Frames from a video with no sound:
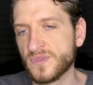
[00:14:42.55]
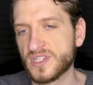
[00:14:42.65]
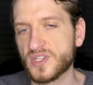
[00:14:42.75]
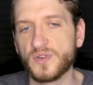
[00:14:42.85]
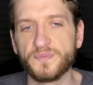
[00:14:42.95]

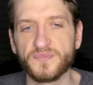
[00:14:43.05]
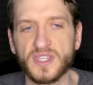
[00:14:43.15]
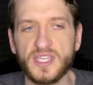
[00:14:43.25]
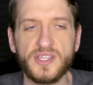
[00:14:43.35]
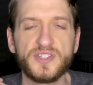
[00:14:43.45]
So
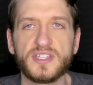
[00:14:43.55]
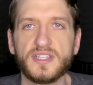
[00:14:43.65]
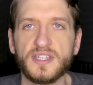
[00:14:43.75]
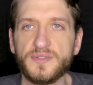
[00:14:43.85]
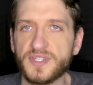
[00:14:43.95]
he used
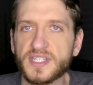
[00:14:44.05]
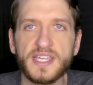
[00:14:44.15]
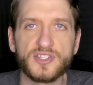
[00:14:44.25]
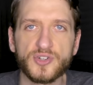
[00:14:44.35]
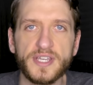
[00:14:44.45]
to he would
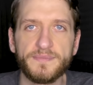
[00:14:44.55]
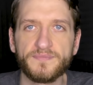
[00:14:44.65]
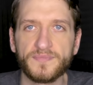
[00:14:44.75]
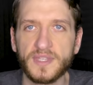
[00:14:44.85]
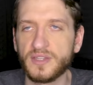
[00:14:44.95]
skate street.
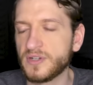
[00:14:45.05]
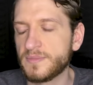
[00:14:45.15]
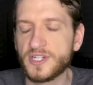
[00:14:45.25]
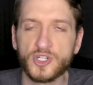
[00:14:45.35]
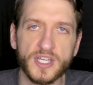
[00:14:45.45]
He learned a
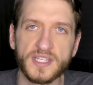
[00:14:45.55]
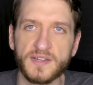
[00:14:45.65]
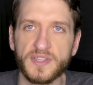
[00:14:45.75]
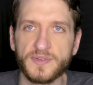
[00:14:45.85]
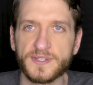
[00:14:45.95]
bunch of tricks.
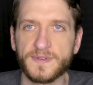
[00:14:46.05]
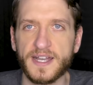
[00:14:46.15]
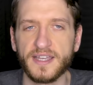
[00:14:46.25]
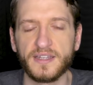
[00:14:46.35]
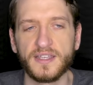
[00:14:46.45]
Everything was
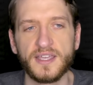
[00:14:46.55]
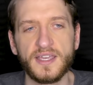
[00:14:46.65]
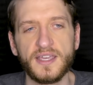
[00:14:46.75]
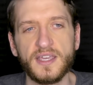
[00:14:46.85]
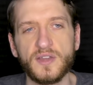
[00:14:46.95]
fine.
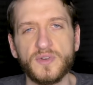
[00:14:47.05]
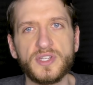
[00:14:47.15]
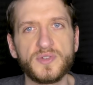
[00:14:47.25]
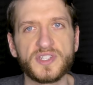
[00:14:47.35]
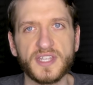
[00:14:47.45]

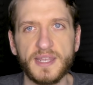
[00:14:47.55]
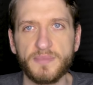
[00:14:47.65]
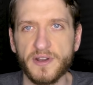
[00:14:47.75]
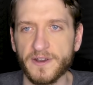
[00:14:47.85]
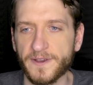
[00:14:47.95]
Went to a skate
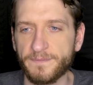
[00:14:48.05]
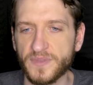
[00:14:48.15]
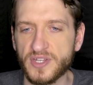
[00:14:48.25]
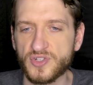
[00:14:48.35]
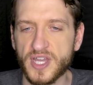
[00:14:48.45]
park
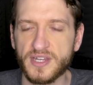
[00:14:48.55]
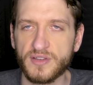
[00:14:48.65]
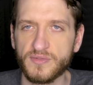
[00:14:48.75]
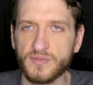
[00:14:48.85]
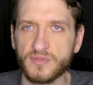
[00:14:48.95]
and tried
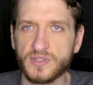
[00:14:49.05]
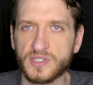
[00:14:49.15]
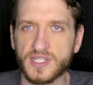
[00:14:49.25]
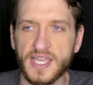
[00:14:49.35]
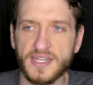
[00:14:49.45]
to
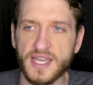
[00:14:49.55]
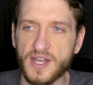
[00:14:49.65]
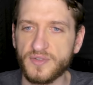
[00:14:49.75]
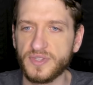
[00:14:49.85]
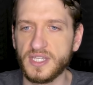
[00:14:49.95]
skate
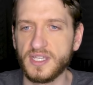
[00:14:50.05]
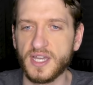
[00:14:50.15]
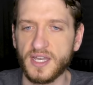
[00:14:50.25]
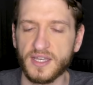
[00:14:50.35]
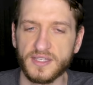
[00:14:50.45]
down the
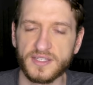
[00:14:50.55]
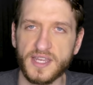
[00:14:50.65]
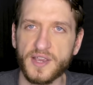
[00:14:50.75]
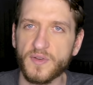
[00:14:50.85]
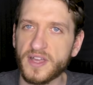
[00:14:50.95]
uh,
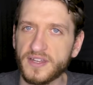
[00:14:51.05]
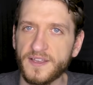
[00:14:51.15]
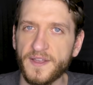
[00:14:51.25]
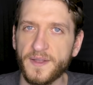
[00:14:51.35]
snake run,